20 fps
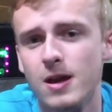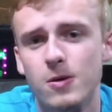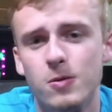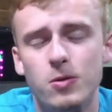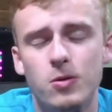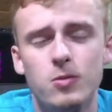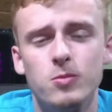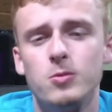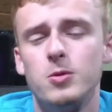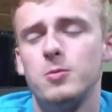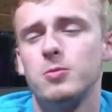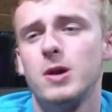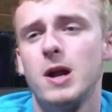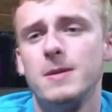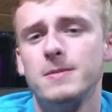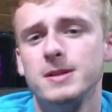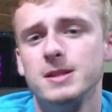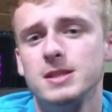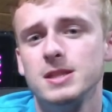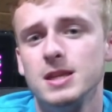We'll, we'll
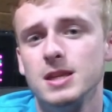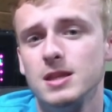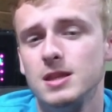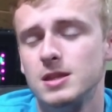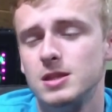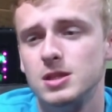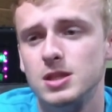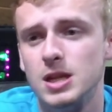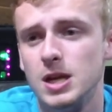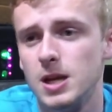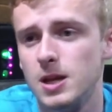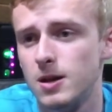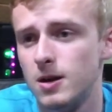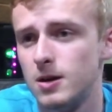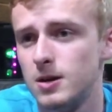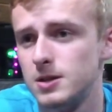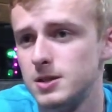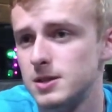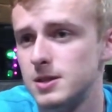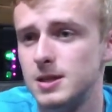probably see this
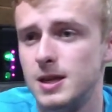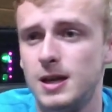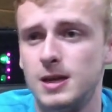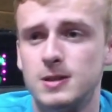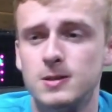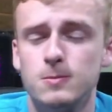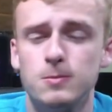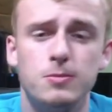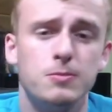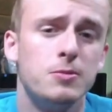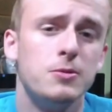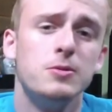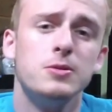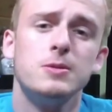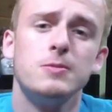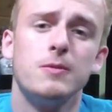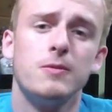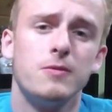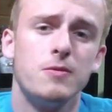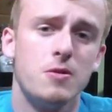GDDR6
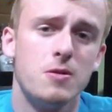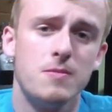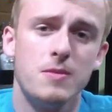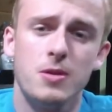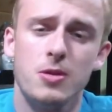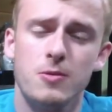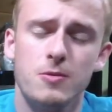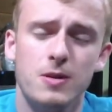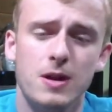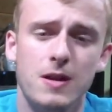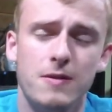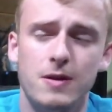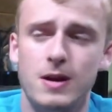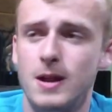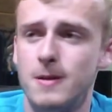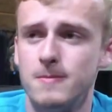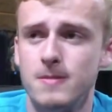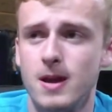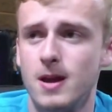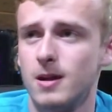boost performance or whatever, and
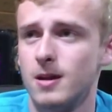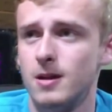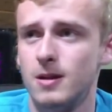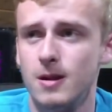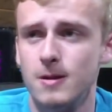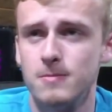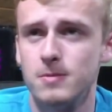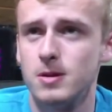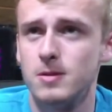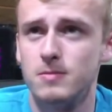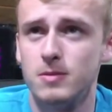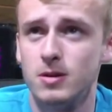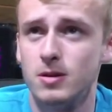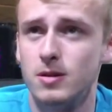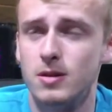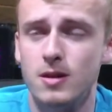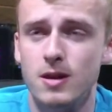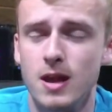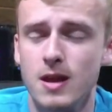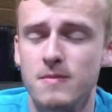I'm not going to, I'm going to murder
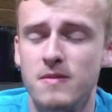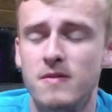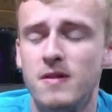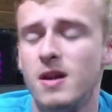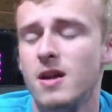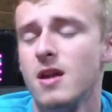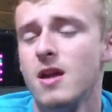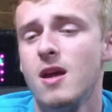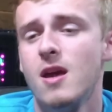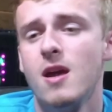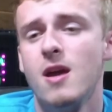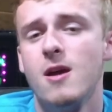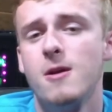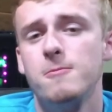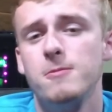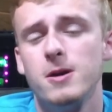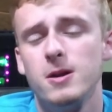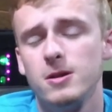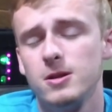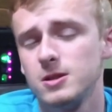the name of it
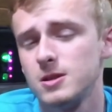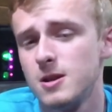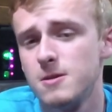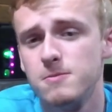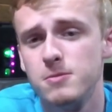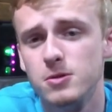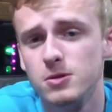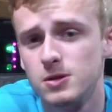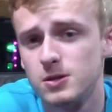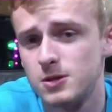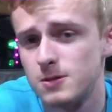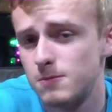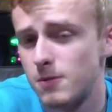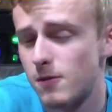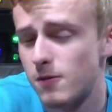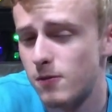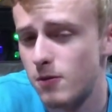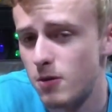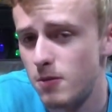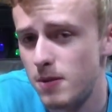but it's going to boost
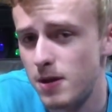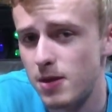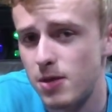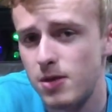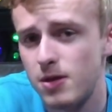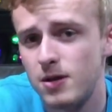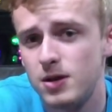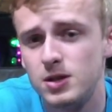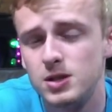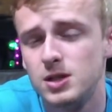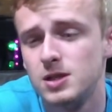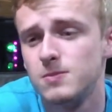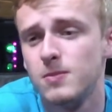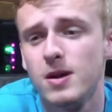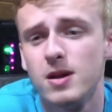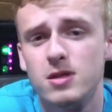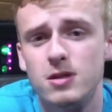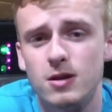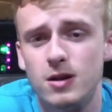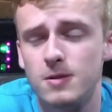performance just
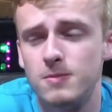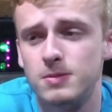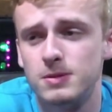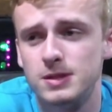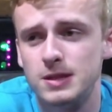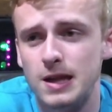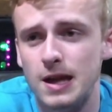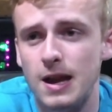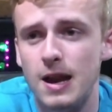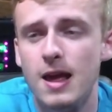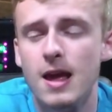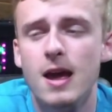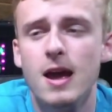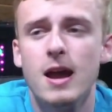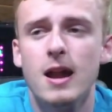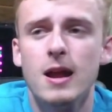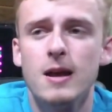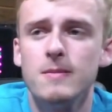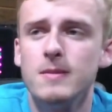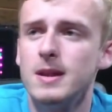by 30%.
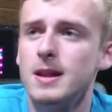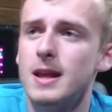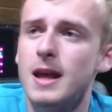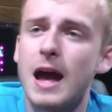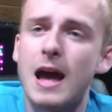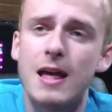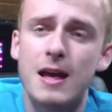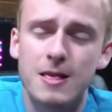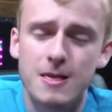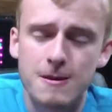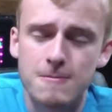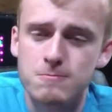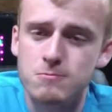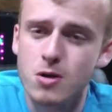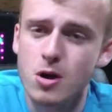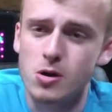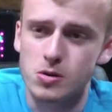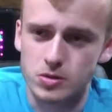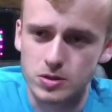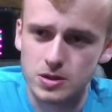And I mean, that's at
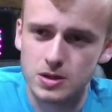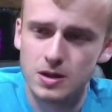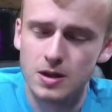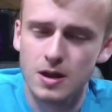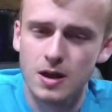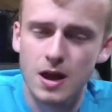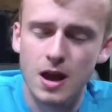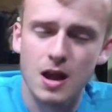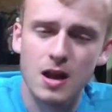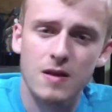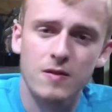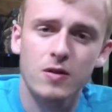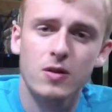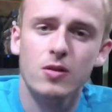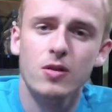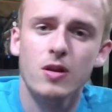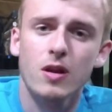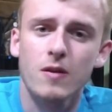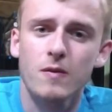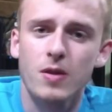most. And if
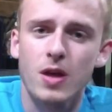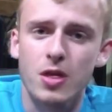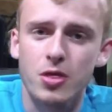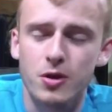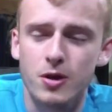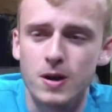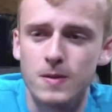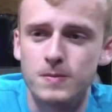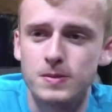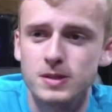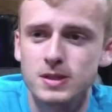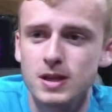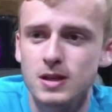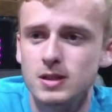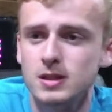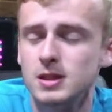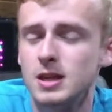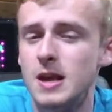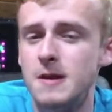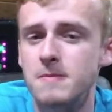you're looking for that 30%,
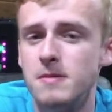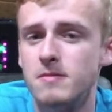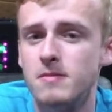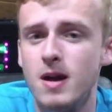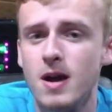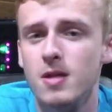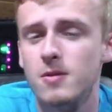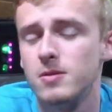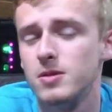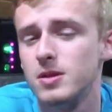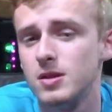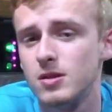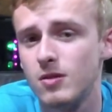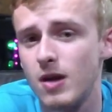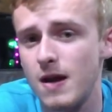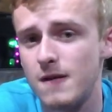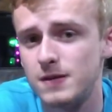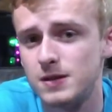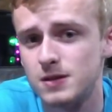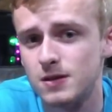just keep in mind that when these
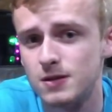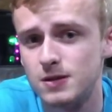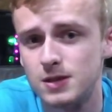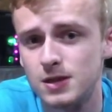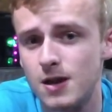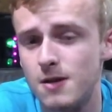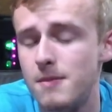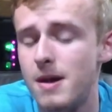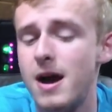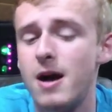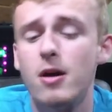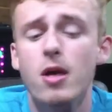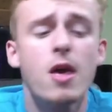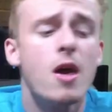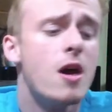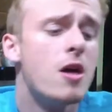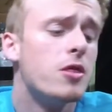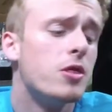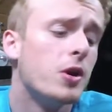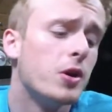graphics cards come out,
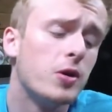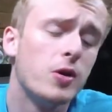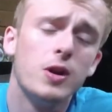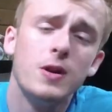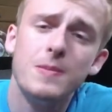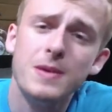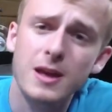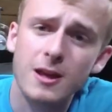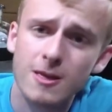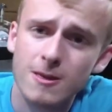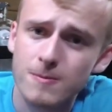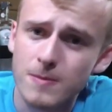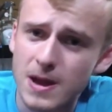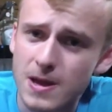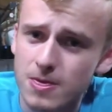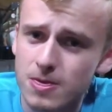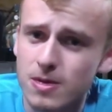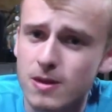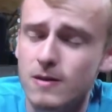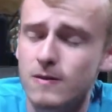they're going to be
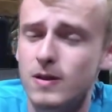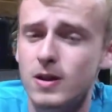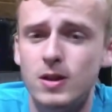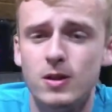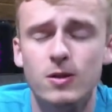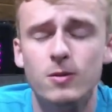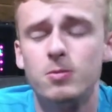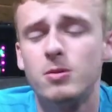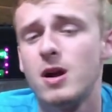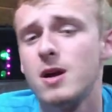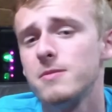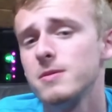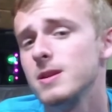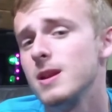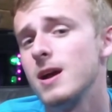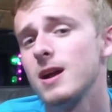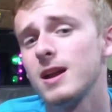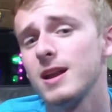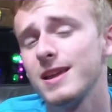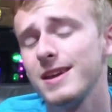expensive, and you're probably
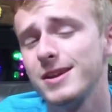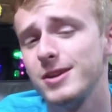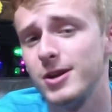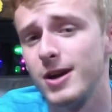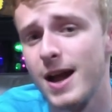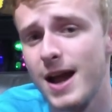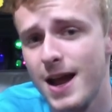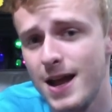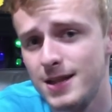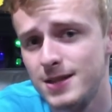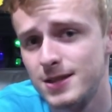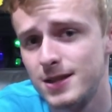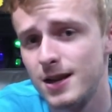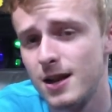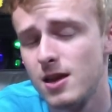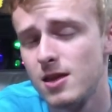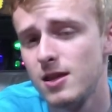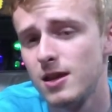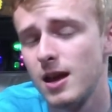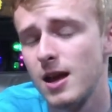not going to get your hands on
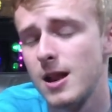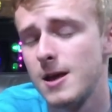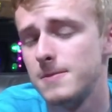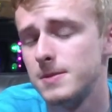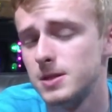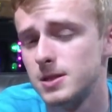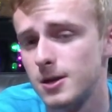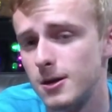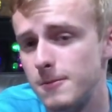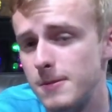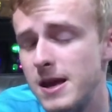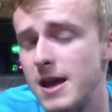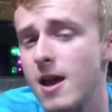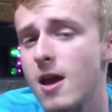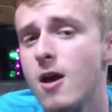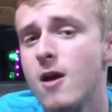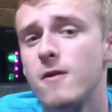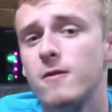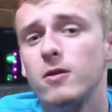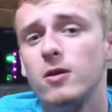anything at MSRP
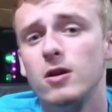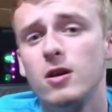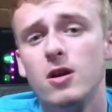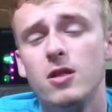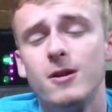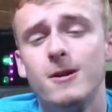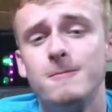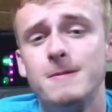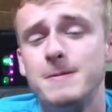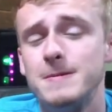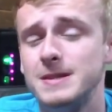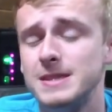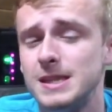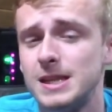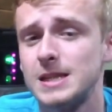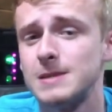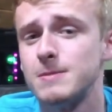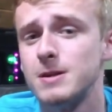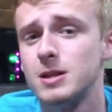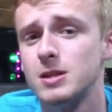for another maybe
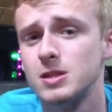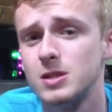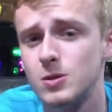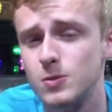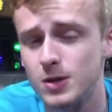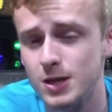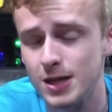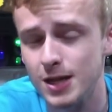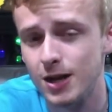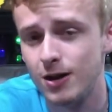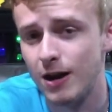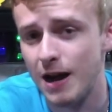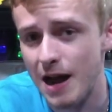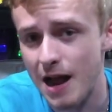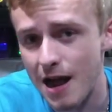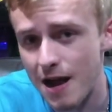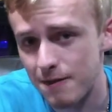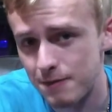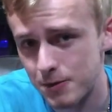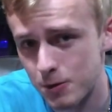six months to a year
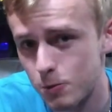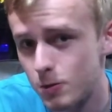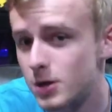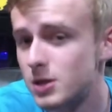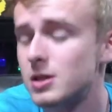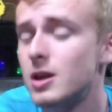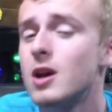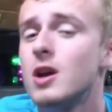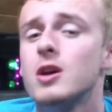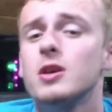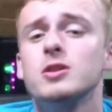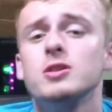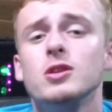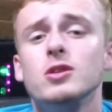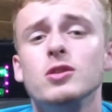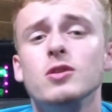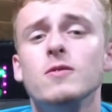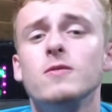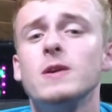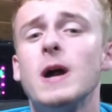afterwards. So
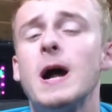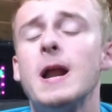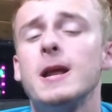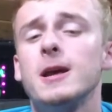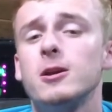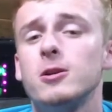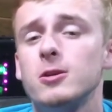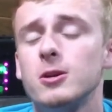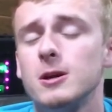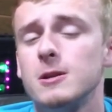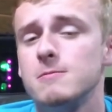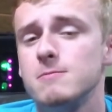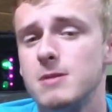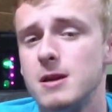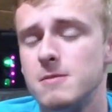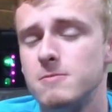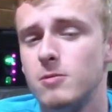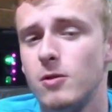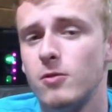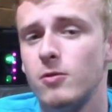you've got a good
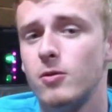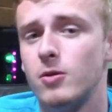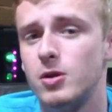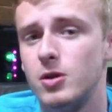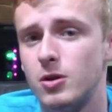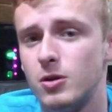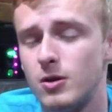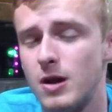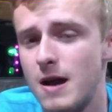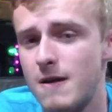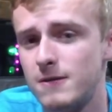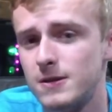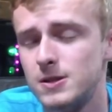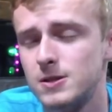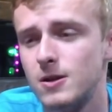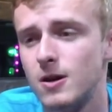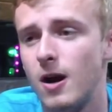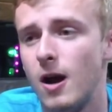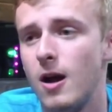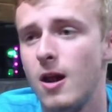bit before your graphics
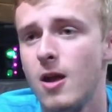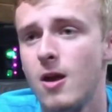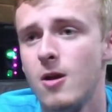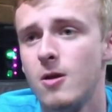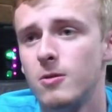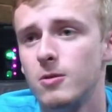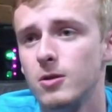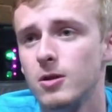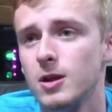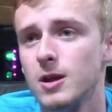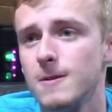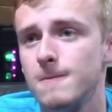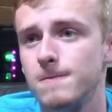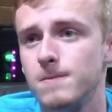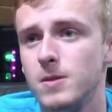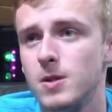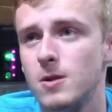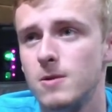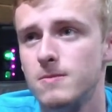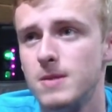card really,
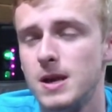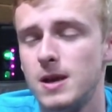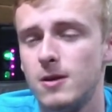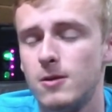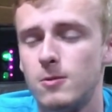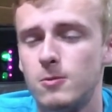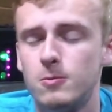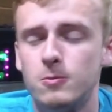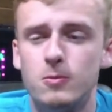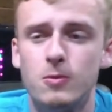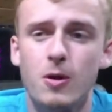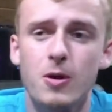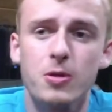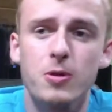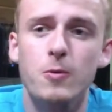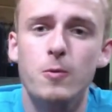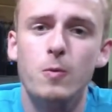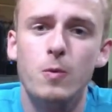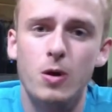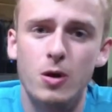you know, make
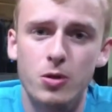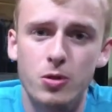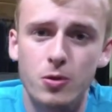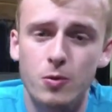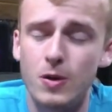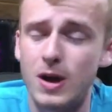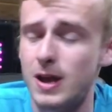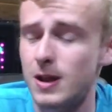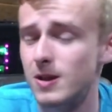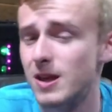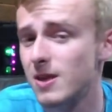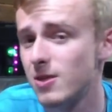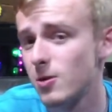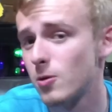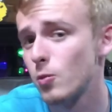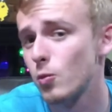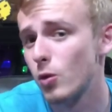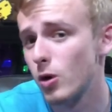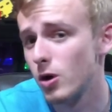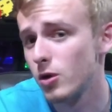wasn't worth the wait. Is
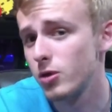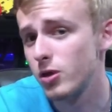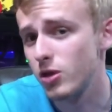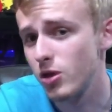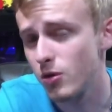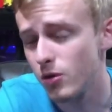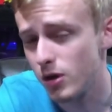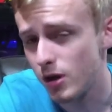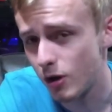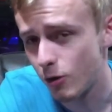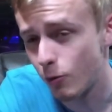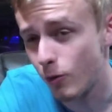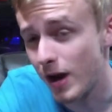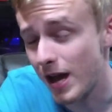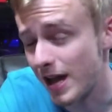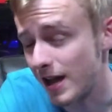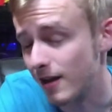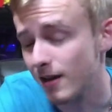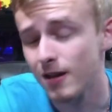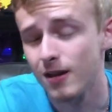it worth two-year
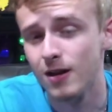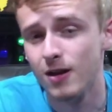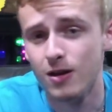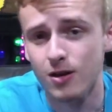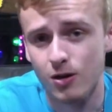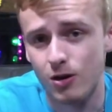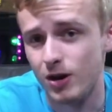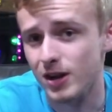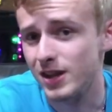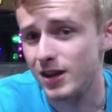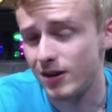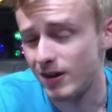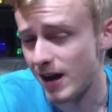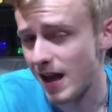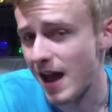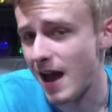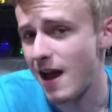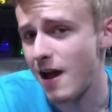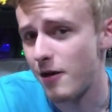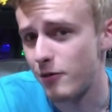wait or year and
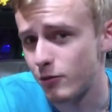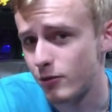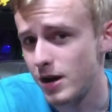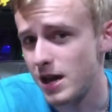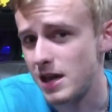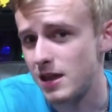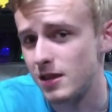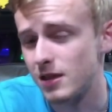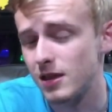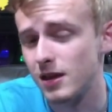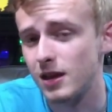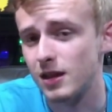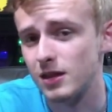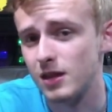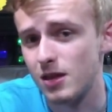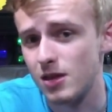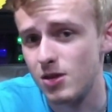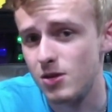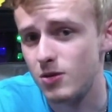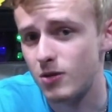a half wait to get
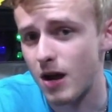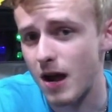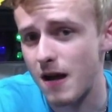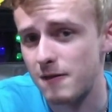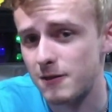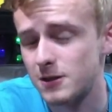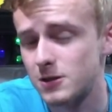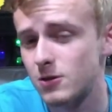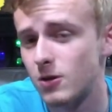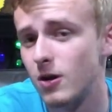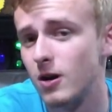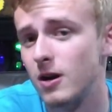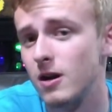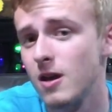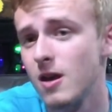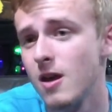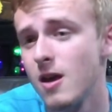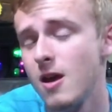this new graphics card?